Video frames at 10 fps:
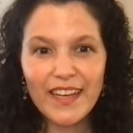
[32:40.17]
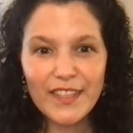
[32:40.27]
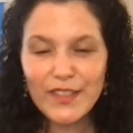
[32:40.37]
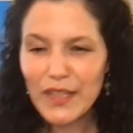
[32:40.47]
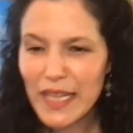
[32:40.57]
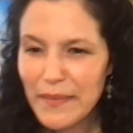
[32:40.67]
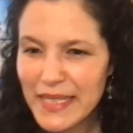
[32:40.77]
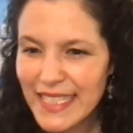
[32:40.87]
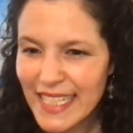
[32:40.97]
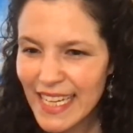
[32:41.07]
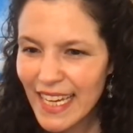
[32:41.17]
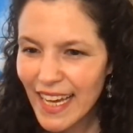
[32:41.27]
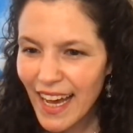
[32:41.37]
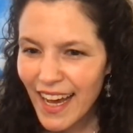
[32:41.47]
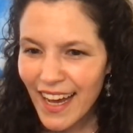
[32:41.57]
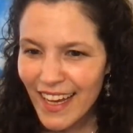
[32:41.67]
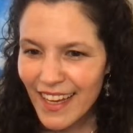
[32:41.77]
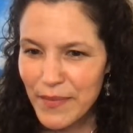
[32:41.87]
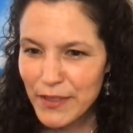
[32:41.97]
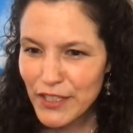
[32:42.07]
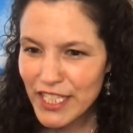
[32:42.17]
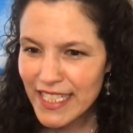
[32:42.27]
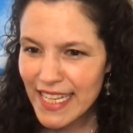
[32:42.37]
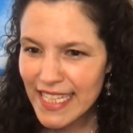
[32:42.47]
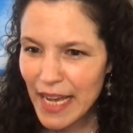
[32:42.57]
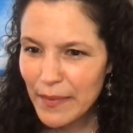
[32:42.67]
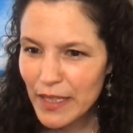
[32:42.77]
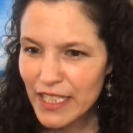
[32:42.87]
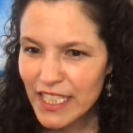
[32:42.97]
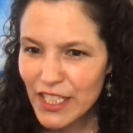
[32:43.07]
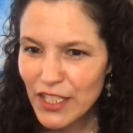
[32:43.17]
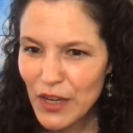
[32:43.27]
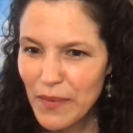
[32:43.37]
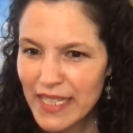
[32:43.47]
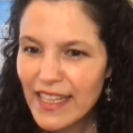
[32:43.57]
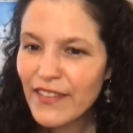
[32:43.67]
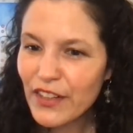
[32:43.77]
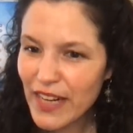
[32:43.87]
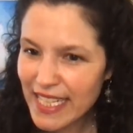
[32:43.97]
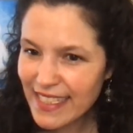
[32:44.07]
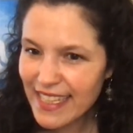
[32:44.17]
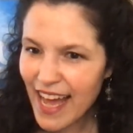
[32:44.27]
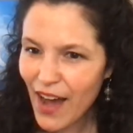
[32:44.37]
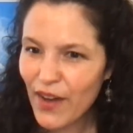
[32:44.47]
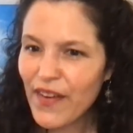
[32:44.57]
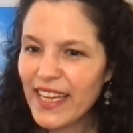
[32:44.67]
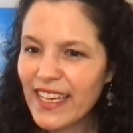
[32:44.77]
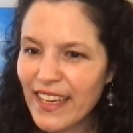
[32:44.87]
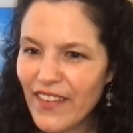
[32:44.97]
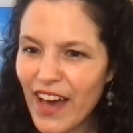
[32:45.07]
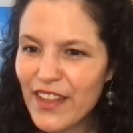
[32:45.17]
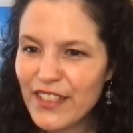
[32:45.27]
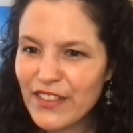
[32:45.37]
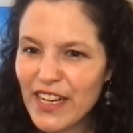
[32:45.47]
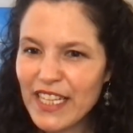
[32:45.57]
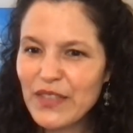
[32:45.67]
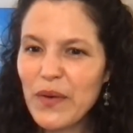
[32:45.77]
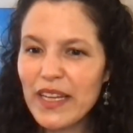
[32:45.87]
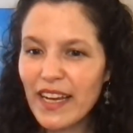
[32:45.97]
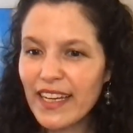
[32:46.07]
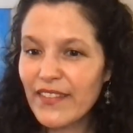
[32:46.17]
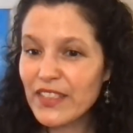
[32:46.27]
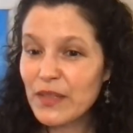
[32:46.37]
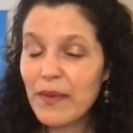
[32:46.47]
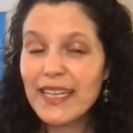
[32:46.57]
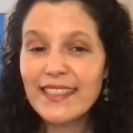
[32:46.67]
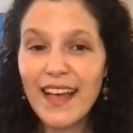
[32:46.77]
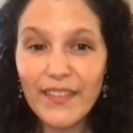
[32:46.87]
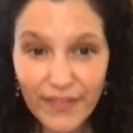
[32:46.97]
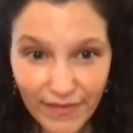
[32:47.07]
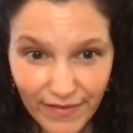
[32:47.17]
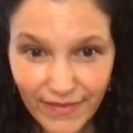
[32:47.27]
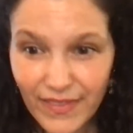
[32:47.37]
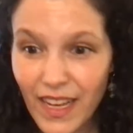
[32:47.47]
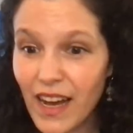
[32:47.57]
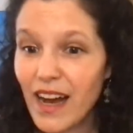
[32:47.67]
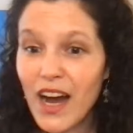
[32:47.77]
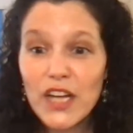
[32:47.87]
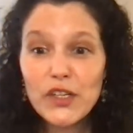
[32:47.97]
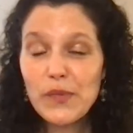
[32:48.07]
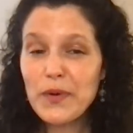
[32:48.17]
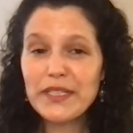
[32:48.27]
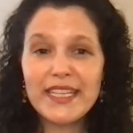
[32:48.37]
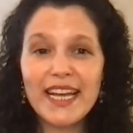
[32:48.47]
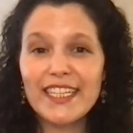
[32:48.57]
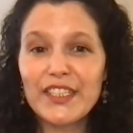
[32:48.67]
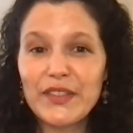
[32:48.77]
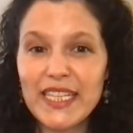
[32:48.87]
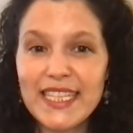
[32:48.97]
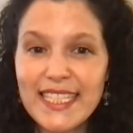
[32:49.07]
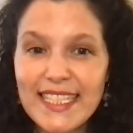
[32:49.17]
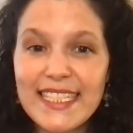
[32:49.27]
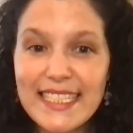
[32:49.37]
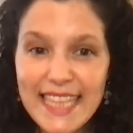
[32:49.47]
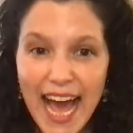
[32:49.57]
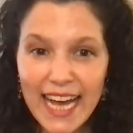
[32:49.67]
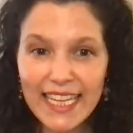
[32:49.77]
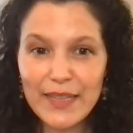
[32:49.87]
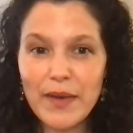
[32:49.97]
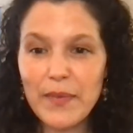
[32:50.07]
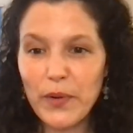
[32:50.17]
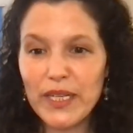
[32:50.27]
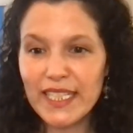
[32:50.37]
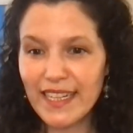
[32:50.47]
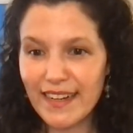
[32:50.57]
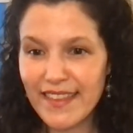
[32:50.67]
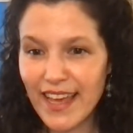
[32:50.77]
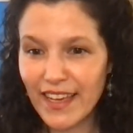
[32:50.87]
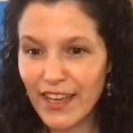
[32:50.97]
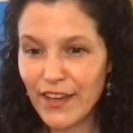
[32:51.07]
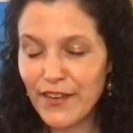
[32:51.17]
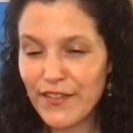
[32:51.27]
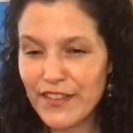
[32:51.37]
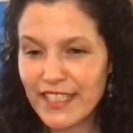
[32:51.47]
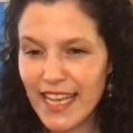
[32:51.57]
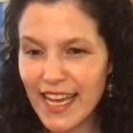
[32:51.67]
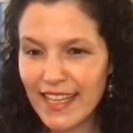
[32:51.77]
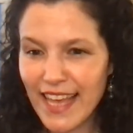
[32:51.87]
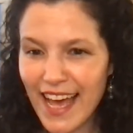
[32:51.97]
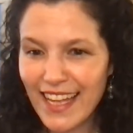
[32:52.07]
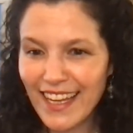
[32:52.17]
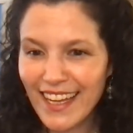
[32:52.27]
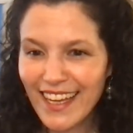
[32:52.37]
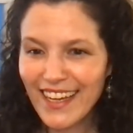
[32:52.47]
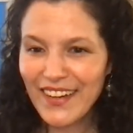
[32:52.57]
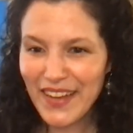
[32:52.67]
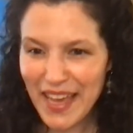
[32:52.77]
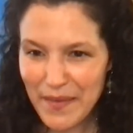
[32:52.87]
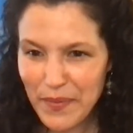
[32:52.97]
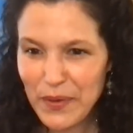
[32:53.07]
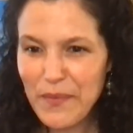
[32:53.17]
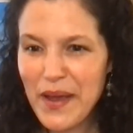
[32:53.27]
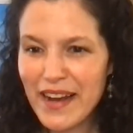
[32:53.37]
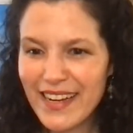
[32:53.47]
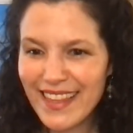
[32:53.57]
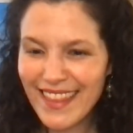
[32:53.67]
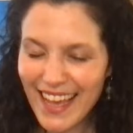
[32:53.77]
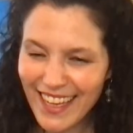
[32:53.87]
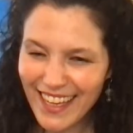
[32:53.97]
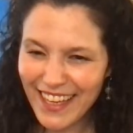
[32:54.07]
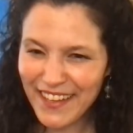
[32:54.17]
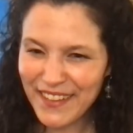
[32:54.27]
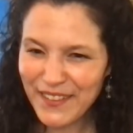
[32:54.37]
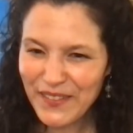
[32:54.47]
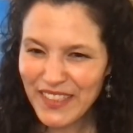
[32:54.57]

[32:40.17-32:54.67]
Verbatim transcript: So let me see. Patricia says, I am learning to show myself grace now. If I can give others grace, why not give it to myself? 100% agree. This is exactly my point here. Thank you for saying that. Okay, Blueberry, thank you.